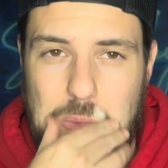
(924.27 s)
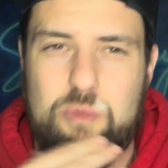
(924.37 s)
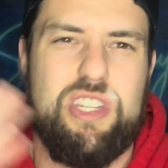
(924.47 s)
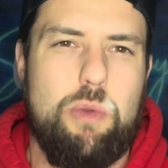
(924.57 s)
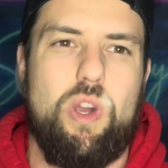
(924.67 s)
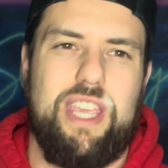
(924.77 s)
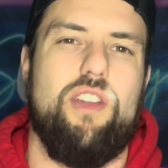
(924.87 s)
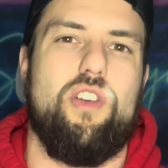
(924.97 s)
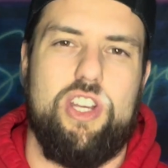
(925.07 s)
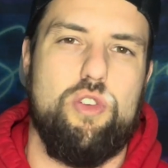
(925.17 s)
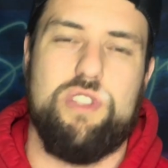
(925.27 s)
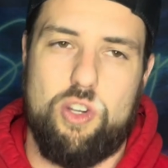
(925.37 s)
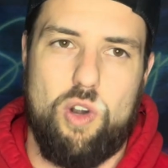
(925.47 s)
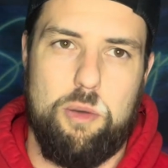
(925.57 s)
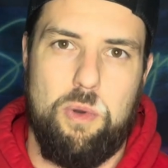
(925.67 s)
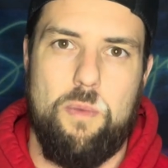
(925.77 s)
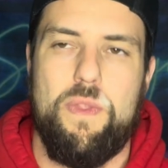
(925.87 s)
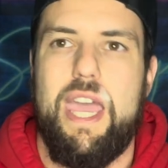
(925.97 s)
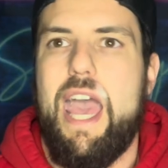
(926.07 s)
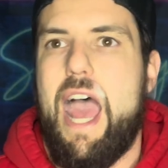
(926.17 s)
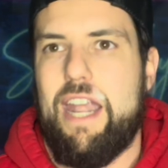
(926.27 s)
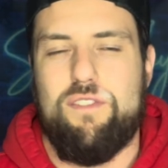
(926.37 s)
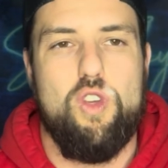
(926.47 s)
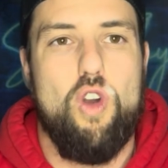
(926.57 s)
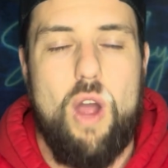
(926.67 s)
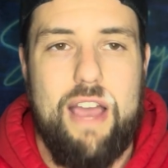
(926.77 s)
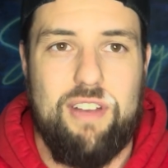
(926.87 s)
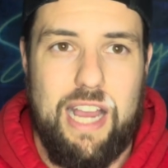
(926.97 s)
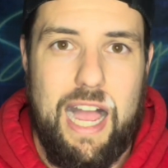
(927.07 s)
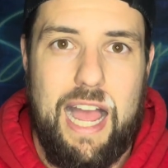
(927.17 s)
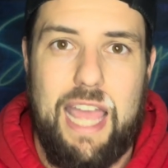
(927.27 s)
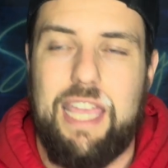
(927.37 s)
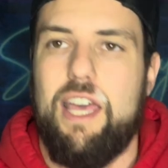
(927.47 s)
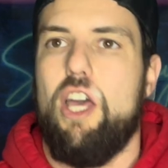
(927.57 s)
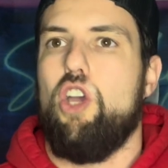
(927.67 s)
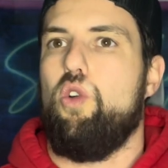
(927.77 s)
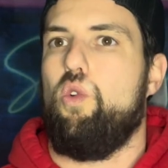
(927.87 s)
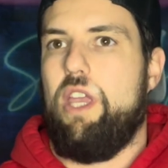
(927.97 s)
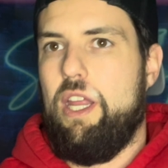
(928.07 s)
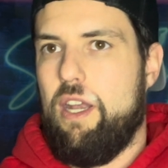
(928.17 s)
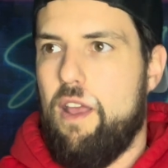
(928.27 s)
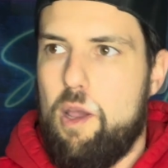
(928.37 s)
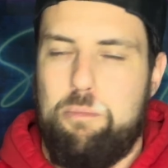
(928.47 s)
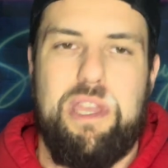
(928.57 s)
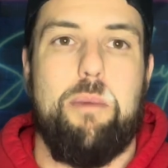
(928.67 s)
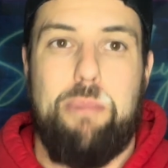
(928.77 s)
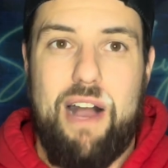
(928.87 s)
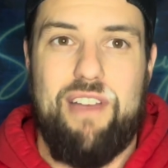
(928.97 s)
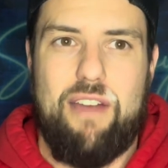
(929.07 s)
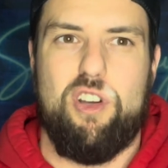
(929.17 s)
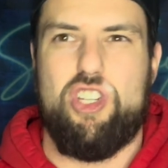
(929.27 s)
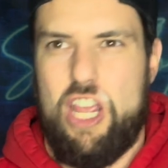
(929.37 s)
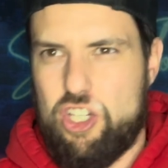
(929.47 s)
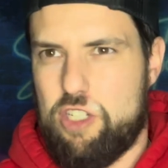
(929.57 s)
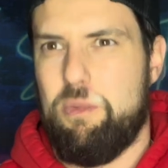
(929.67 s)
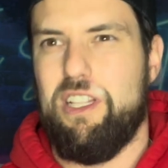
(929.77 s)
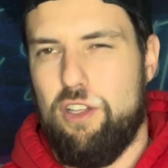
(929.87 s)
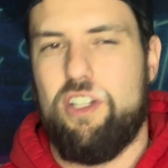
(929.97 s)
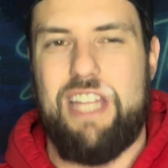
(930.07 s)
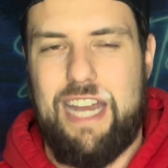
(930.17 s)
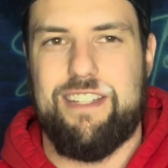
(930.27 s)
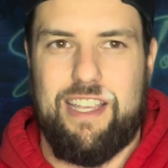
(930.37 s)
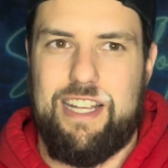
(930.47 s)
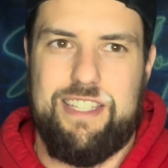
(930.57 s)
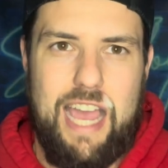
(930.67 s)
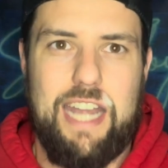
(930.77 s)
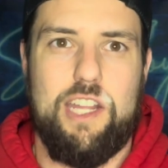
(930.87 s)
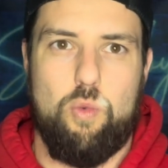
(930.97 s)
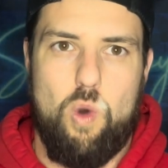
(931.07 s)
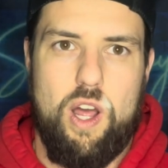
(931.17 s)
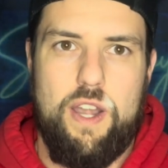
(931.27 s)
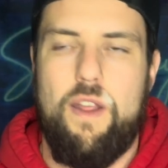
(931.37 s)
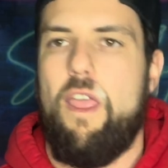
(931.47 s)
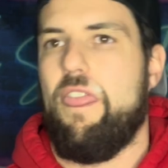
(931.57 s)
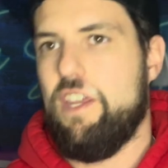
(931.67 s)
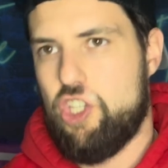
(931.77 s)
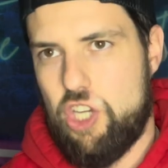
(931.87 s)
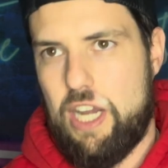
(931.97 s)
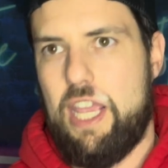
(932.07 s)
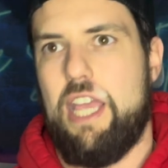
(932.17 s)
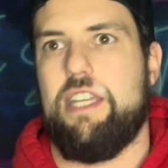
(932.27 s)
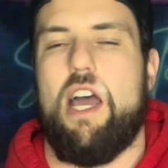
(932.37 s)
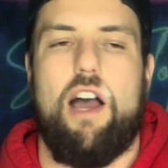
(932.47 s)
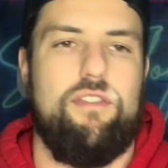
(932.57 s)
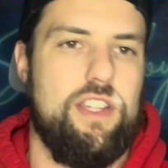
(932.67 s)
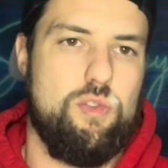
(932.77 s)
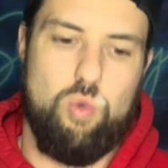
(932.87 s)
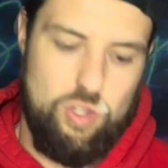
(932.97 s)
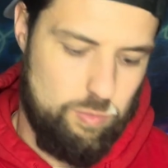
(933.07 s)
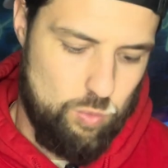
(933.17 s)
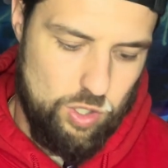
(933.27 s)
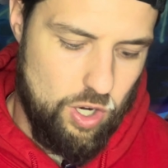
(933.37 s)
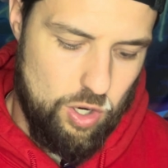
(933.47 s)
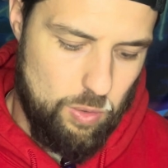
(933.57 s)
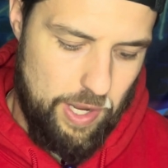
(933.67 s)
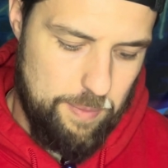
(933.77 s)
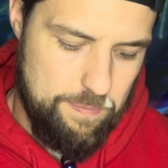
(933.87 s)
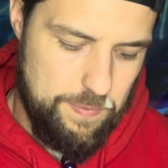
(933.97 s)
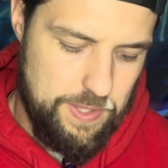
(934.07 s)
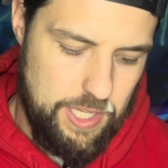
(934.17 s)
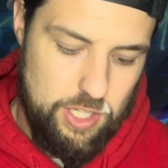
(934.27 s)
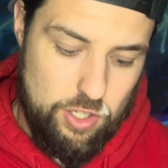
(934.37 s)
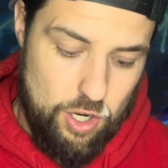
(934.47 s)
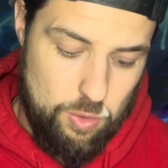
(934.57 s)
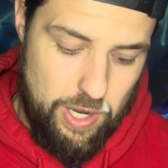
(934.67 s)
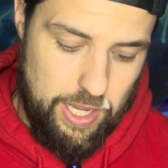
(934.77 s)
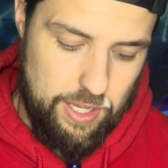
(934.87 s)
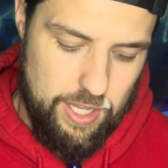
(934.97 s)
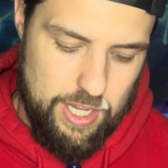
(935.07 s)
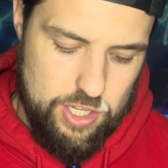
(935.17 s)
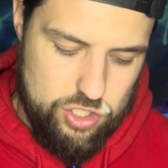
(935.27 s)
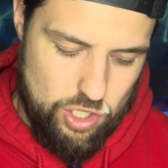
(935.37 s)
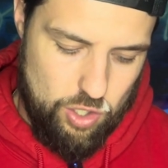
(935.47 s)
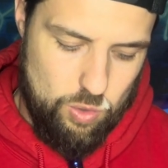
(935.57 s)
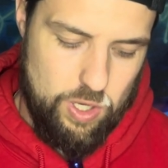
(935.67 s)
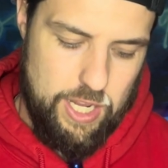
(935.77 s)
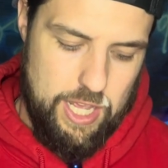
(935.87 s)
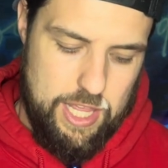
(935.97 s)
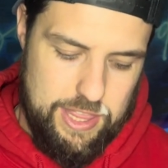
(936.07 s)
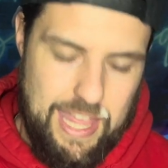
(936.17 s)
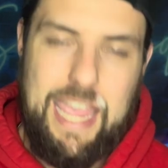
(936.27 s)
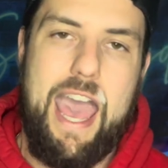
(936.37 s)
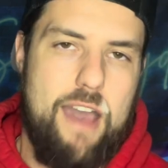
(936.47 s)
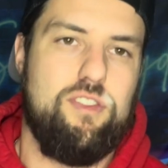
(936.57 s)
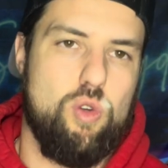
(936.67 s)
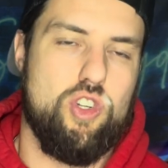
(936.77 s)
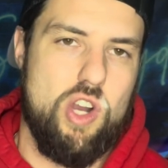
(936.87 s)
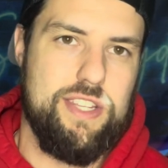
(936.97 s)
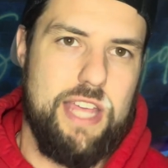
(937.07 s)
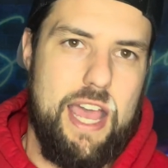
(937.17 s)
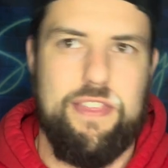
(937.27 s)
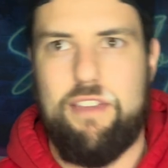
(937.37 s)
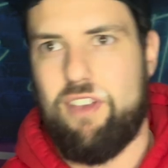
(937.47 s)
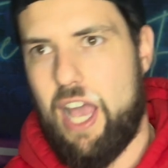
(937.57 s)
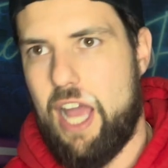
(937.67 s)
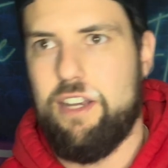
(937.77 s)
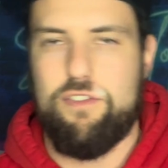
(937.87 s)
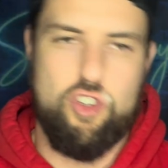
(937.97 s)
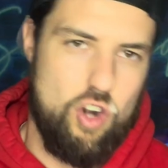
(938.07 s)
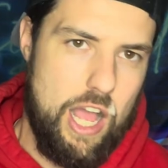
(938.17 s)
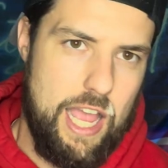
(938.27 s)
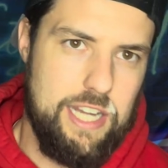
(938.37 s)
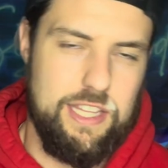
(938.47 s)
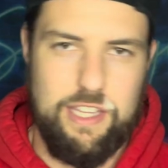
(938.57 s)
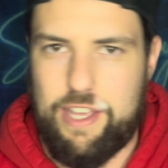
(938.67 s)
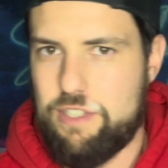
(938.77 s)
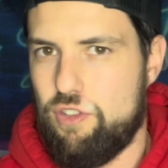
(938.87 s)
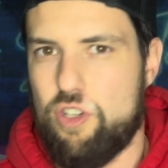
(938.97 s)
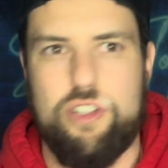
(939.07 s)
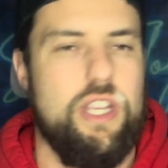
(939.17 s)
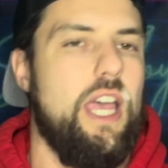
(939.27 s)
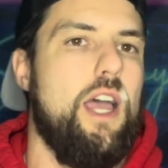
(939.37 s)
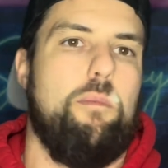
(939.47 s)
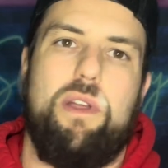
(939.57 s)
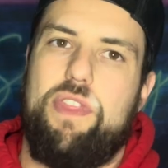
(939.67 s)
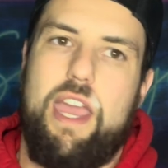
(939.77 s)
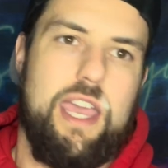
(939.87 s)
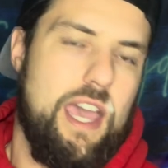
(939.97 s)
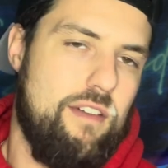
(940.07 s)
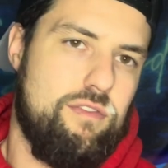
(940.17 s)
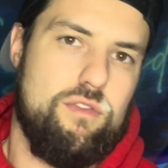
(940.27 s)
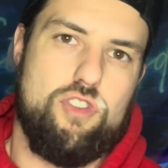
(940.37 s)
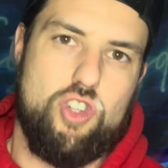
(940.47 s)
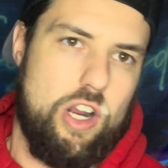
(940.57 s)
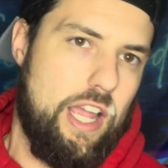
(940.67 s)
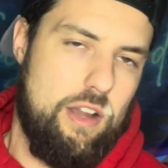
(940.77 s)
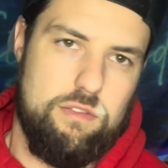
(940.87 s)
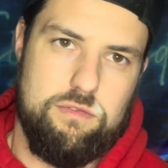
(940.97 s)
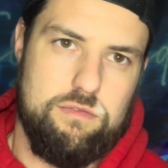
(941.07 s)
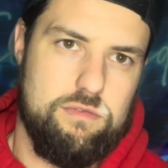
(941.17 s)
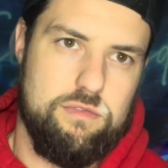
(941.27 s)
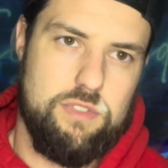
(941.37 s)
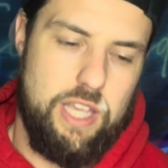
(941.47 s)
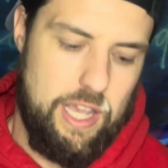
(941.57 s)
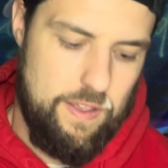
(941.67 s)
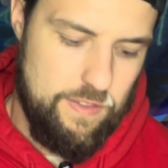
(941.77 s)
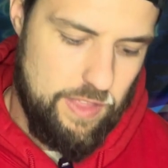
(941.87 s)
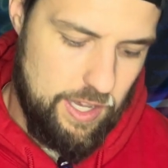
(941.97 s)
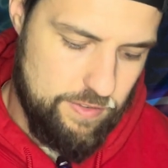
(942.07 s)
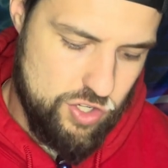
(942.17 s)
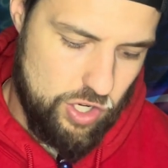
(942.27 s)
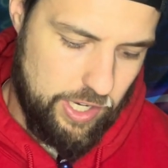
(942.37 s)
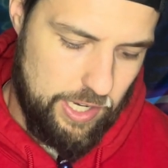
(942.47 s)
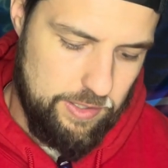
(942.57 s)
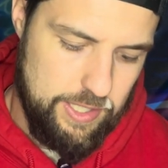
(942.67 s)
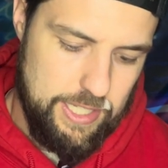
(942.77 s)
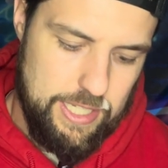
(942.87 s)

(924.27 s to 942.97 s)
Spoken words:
I'm just saying what Kittle can do is incredible. And if you don't have a guy who can be above average and just be looked at as like a tight end one, the Shanahan offense will go away. It'll go away. So they have to address that, and they've kind of tried in the last few years, but they have struck out, okay? They have struck out.